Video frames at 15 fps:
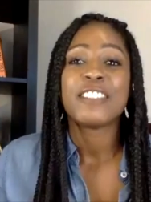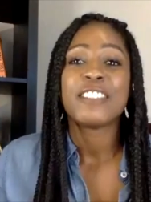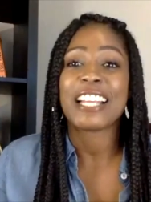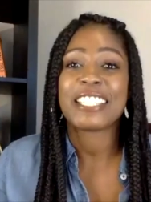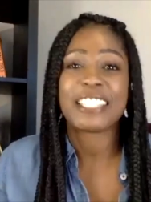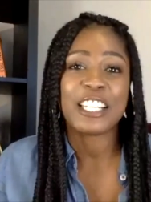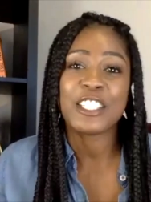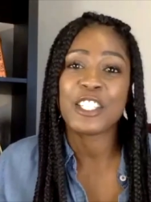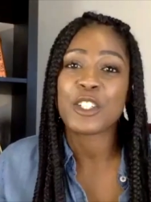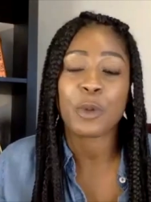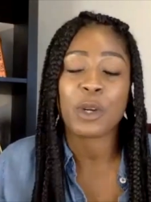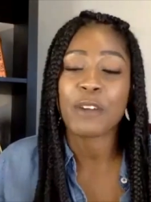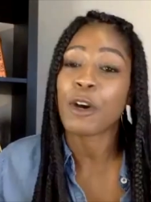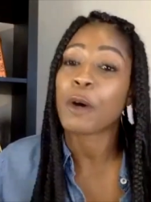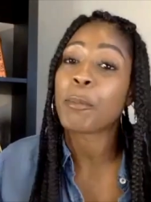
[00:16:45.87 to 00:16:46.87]
that Stacie is one
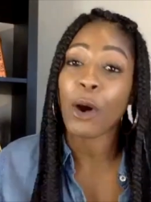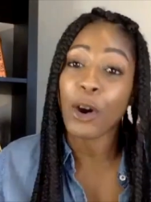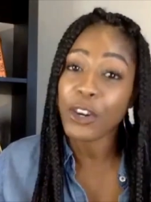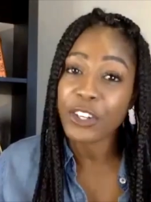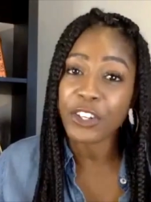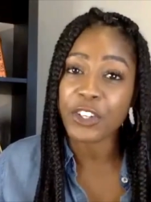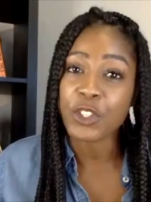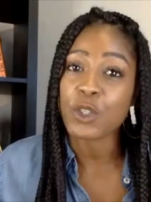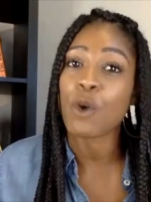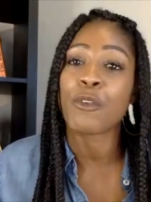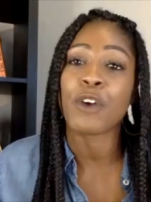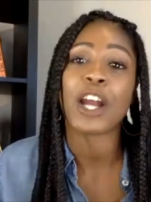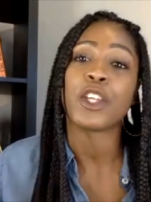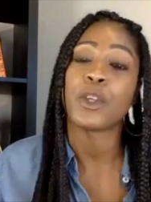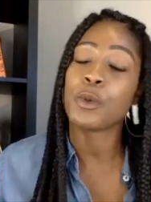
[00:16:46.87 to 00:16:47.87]
of our partners over
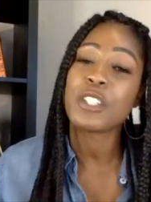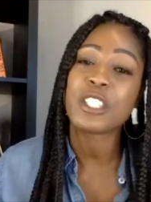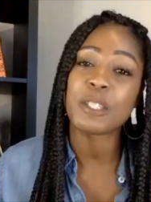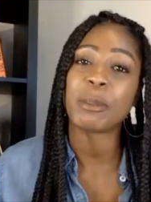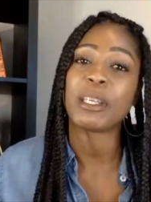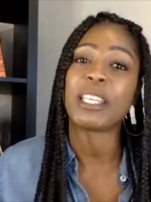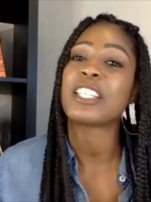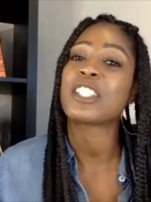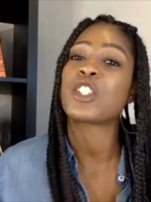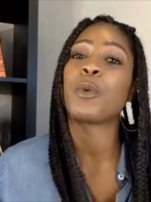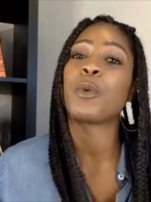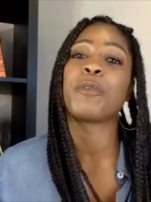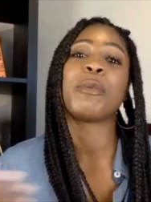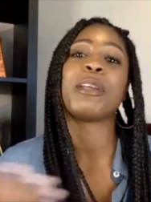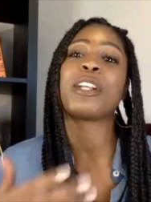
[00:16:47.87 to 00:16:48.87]
at YouthSpeak. So
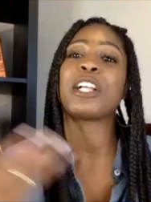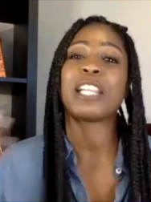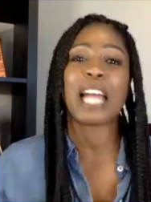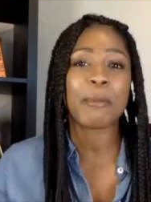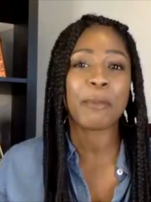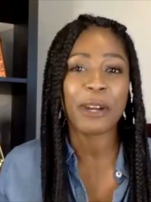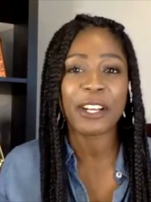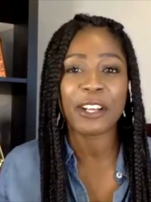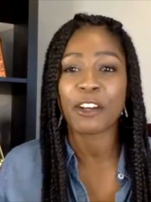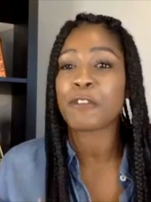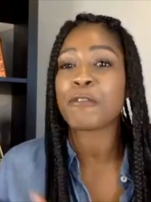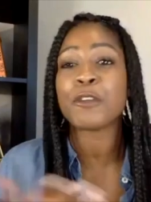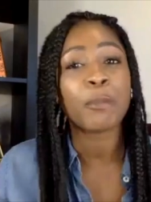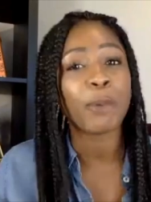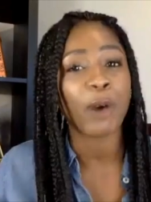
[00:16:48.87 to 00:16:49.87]
we've been collaborating on a
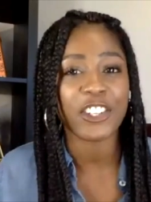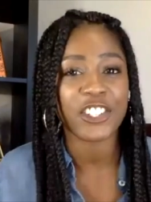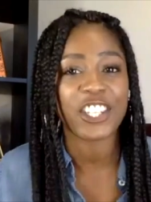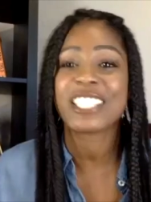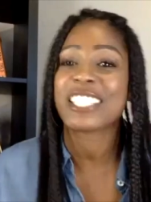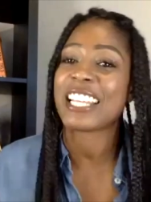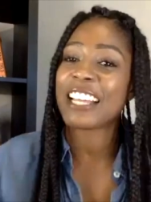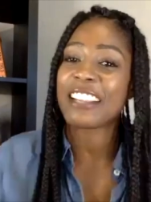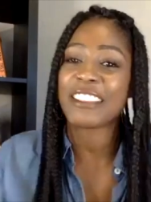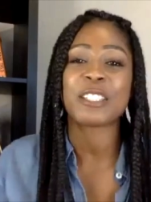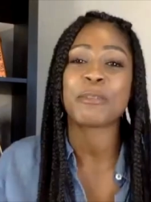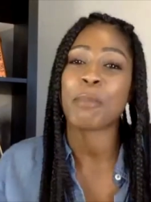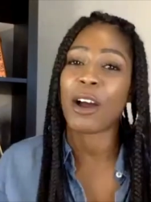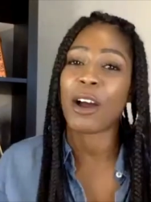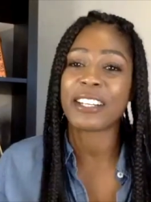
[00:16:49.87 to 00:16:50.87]
few projects like this
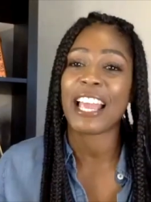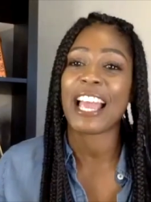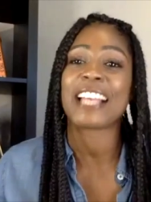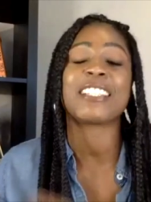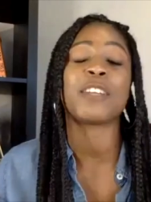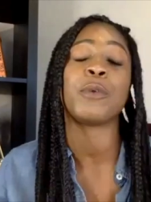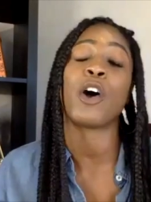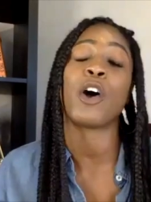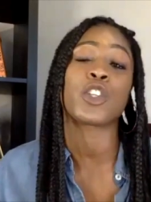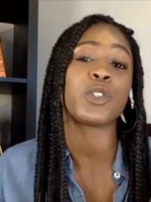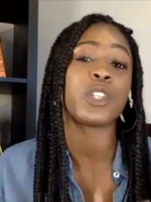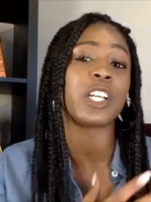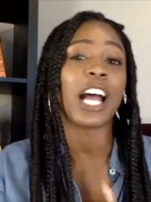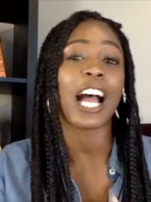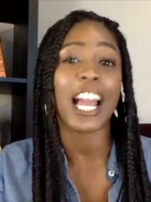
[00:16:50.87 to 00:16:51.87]
podcast, and we also
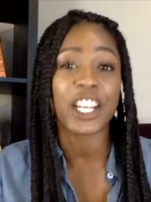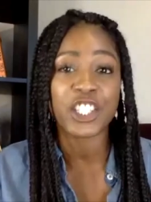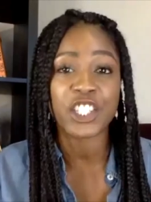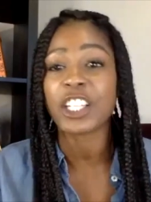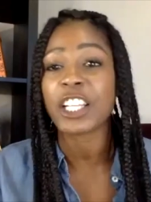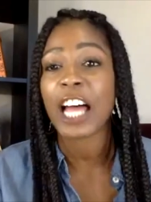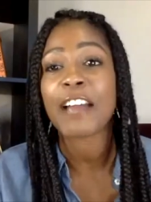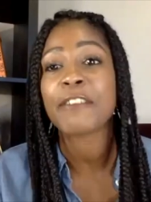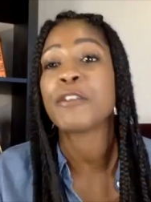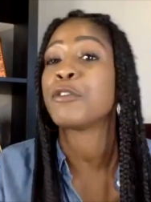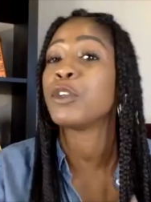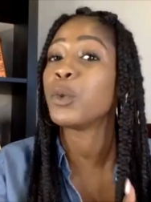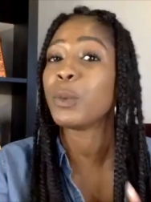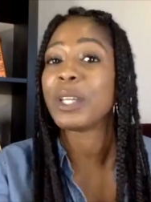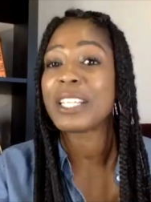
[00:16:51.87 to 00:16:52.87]
did an IG Live a
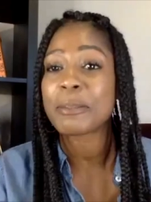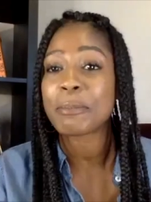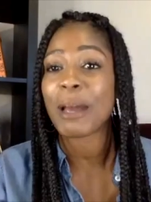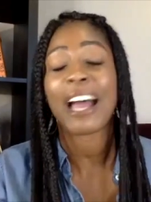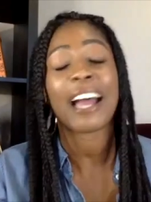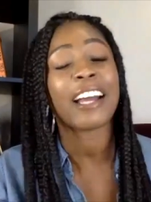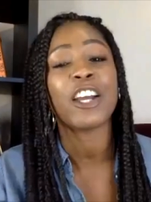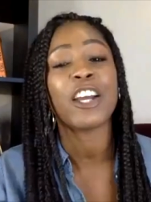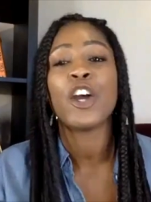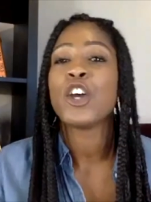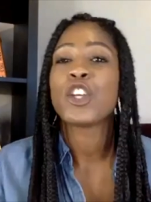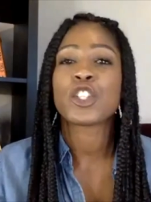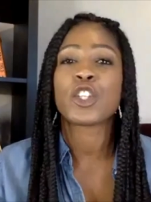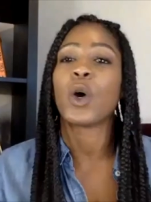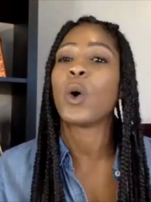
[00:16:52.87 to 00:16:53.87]
few weeks back.
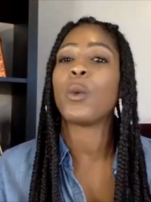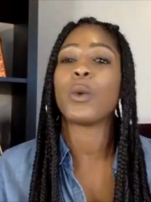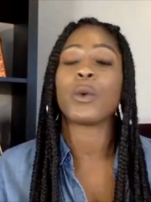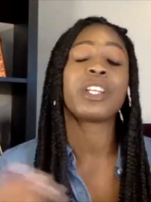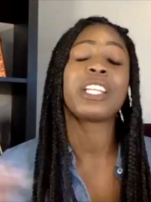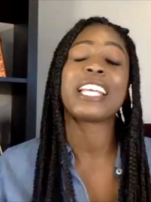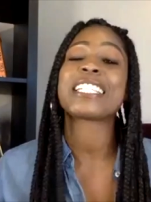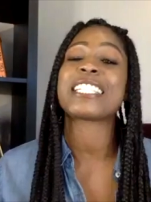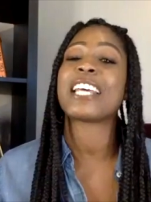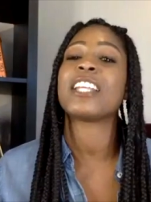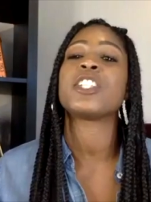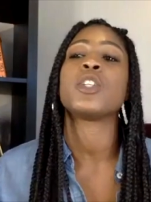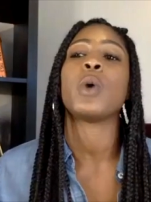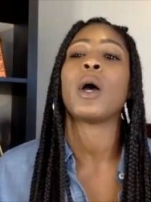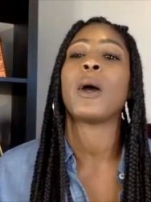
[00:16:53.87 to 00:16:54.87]
So we're really excited
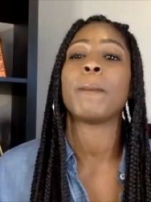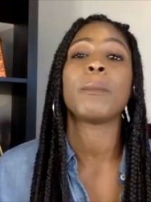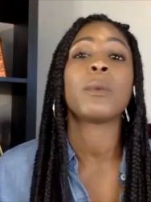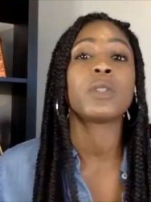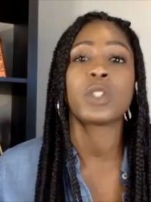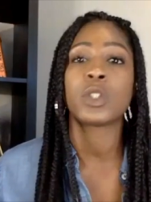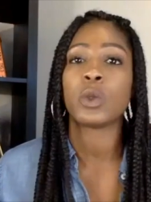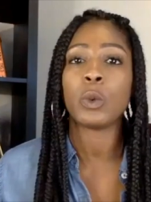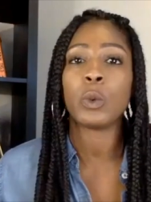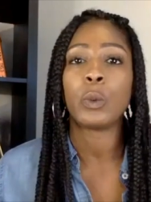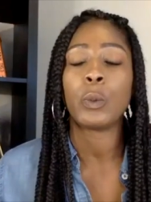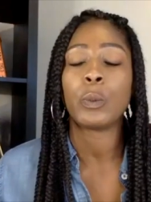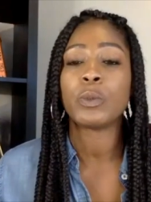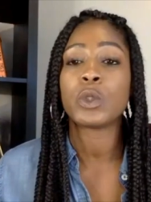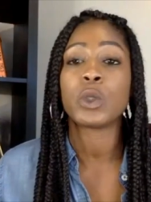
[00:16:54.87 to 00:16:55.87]

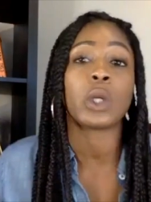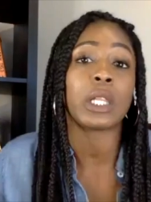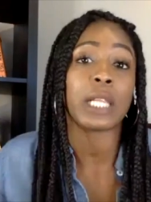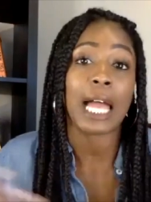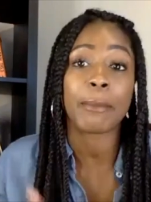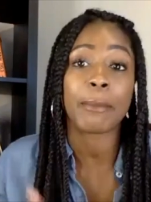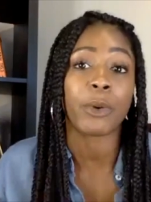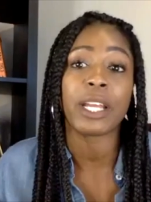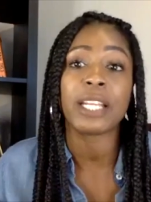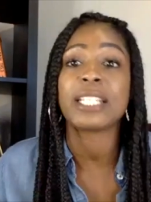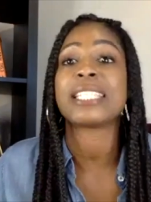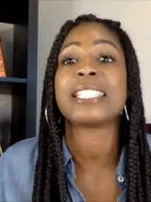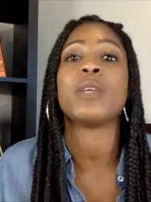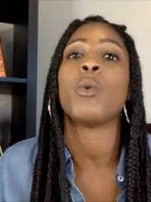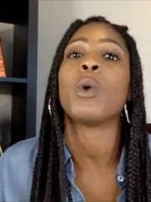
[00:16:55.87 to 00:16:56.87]
to collaborate and
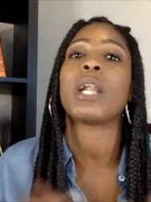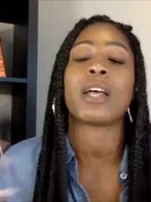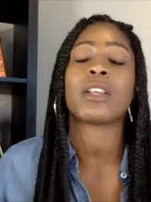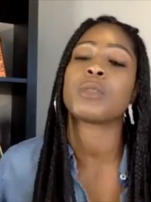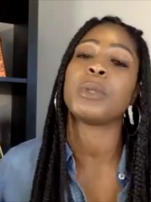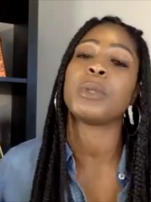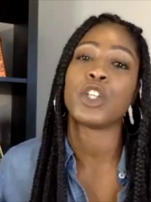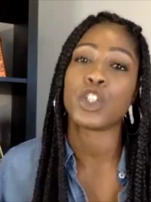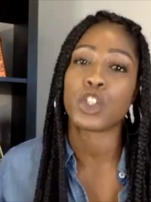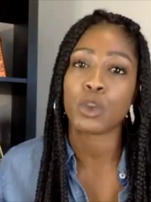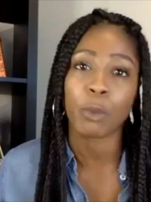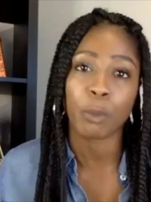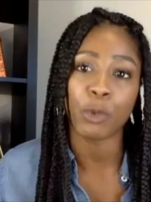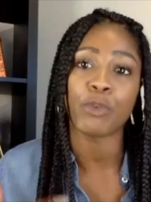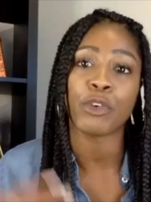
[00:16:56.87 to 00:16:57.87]
see what else we can
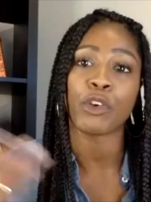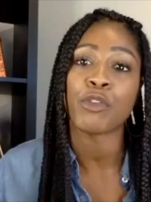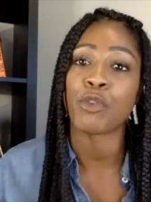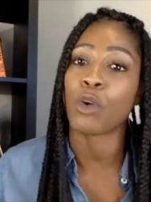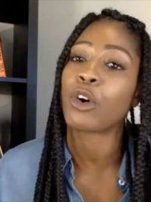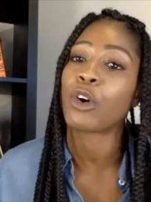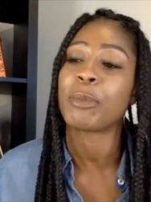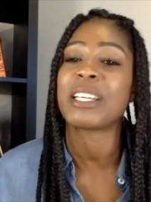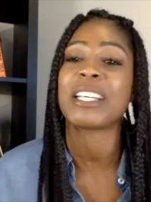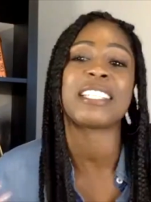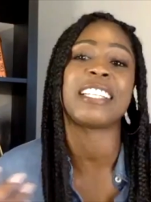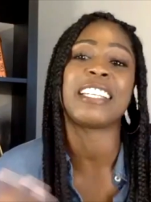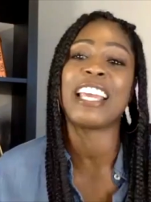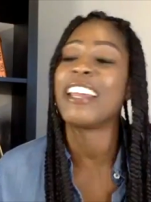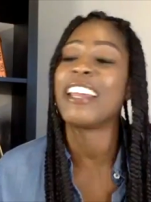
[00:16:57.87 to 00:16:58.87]
do moving forward. Because
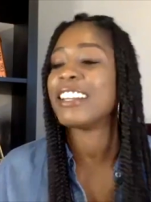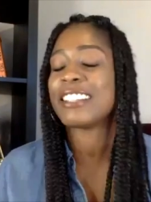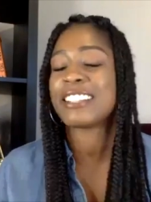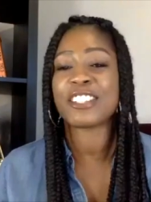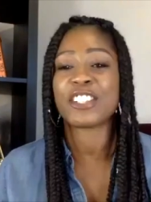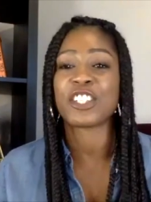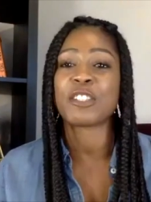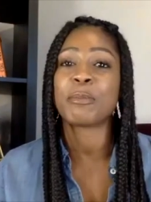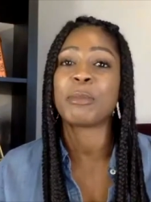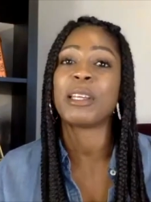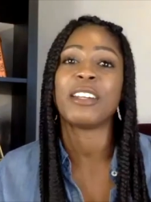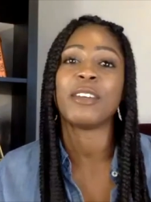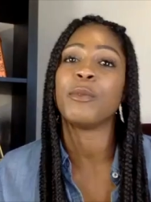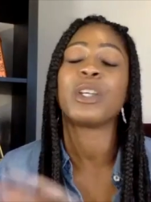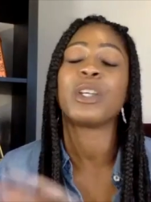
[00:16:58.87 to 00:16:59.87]
again, it's just
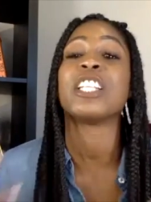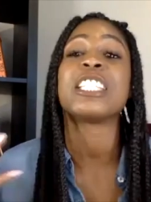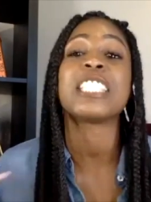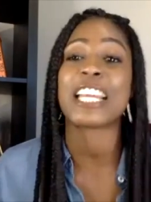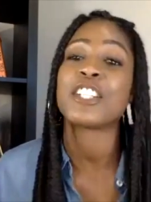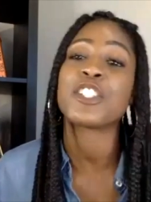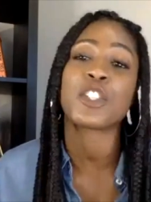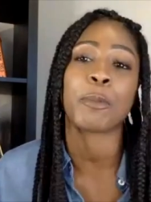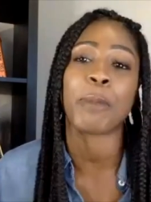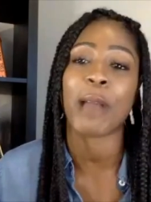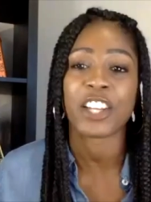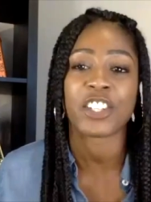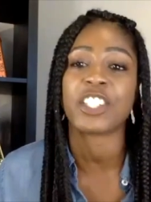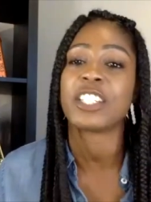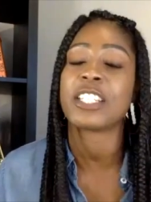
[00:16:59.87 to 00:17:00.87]
been, we can sense your
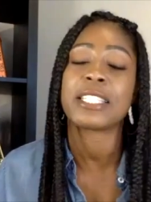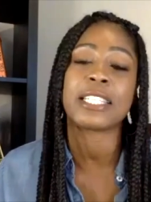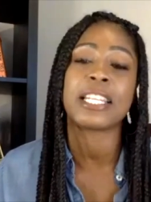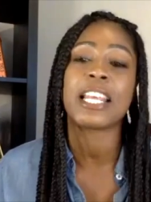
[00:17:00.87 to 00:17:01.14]
passion